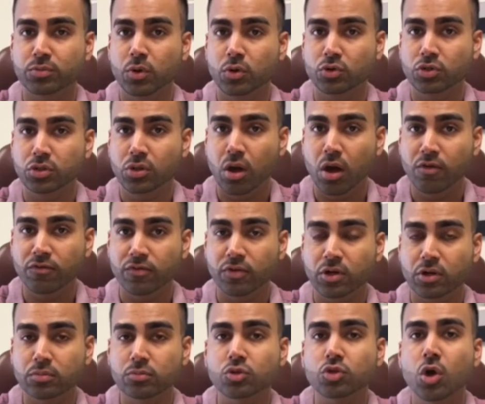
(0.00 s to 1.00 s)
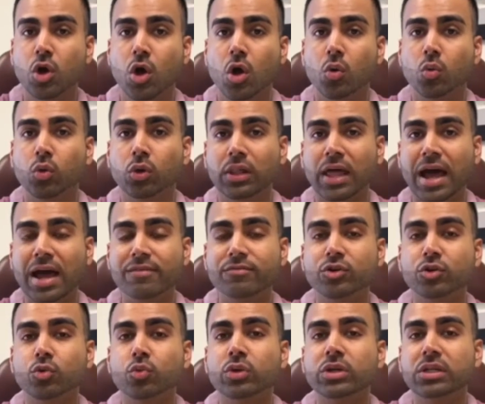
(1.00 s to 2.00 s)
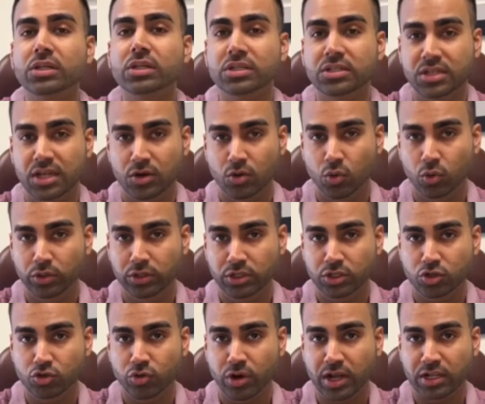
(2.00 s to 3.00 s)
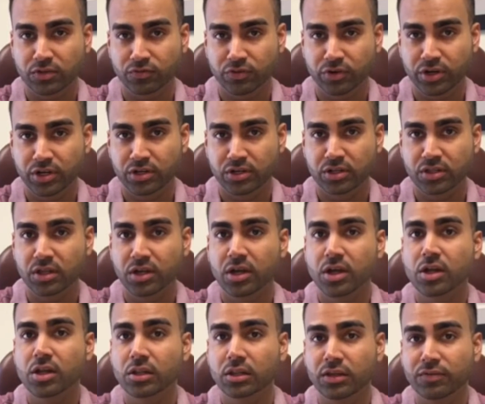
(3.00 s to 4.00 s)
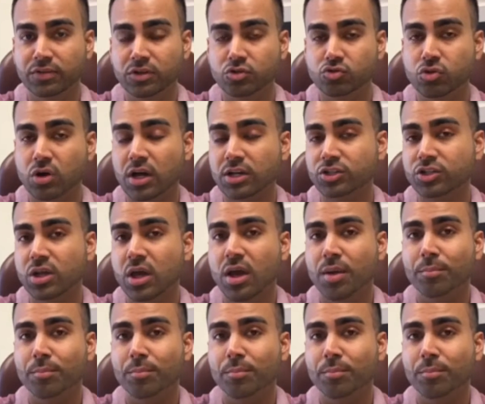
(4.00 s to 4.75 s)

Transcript: most law firms will have your real estate holdings transferred into the living trust